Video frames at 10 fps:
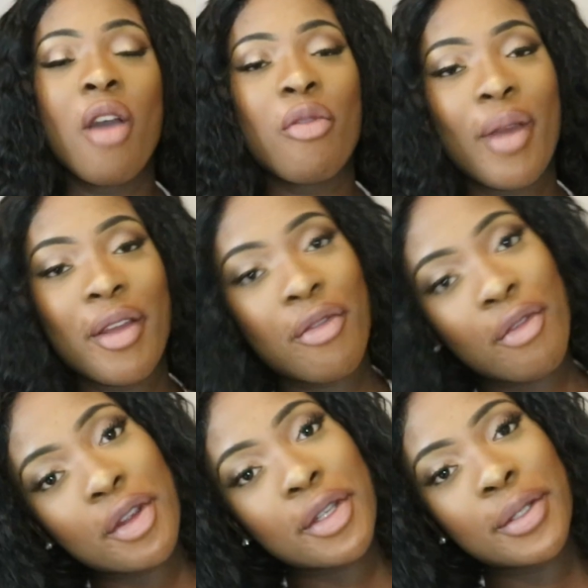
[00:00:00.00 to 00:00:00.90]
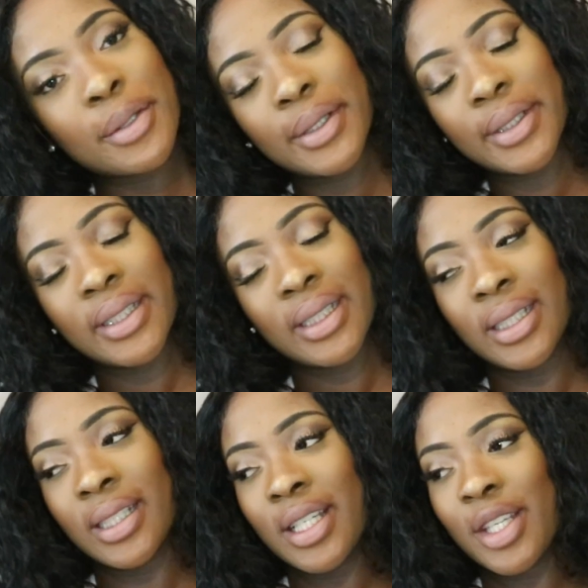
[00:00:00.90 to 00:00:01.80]
Halfway through,
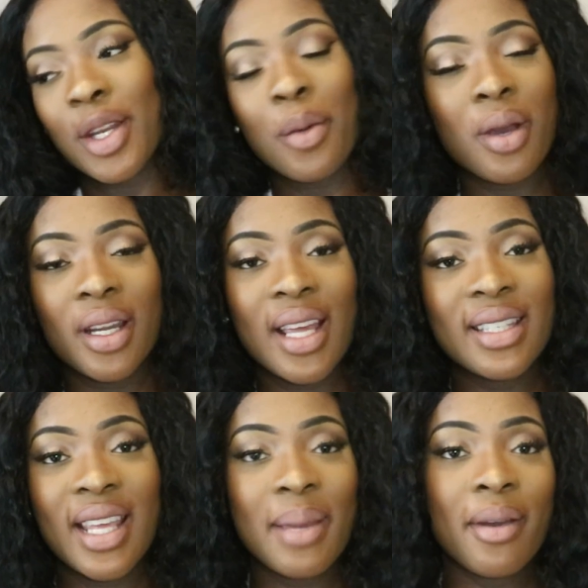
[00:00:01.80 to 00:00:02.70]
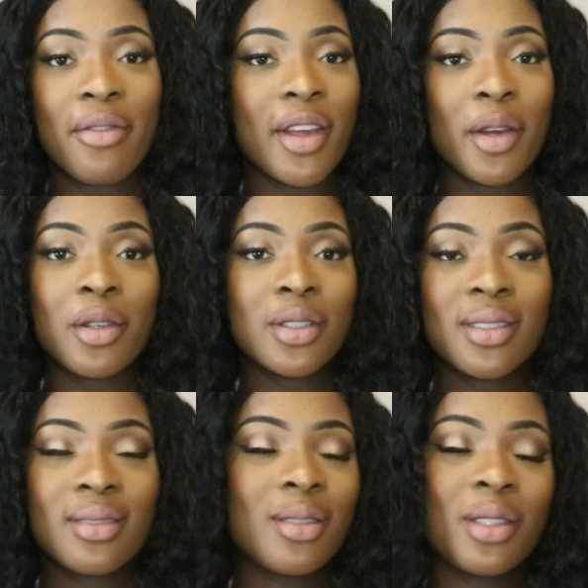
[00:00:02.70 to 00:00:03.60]
you know, what can I say but thank God,
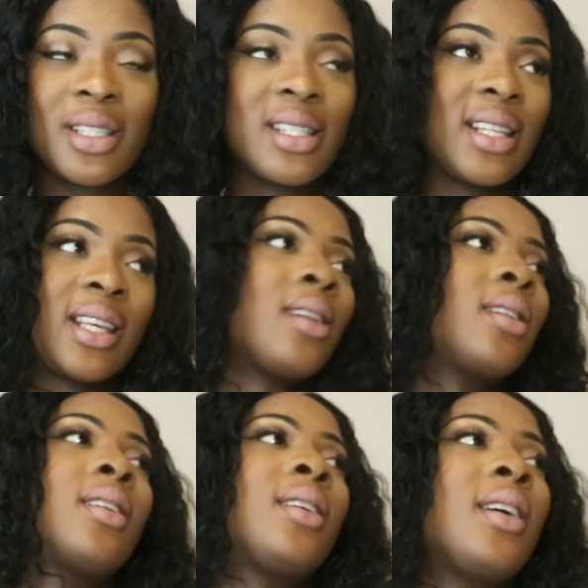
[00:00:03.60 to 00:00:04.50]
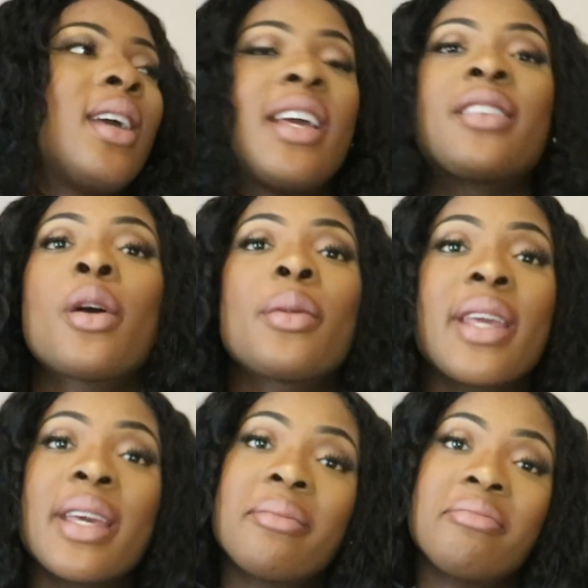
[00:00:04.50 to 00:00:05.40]
honestly. It's only
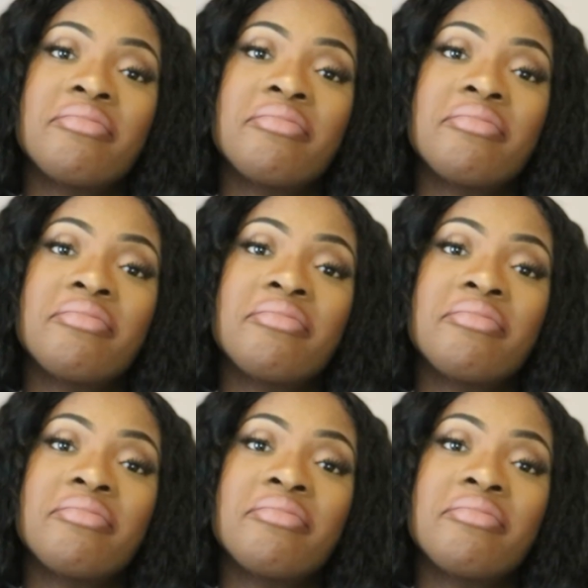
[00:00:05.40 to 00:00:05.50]
him.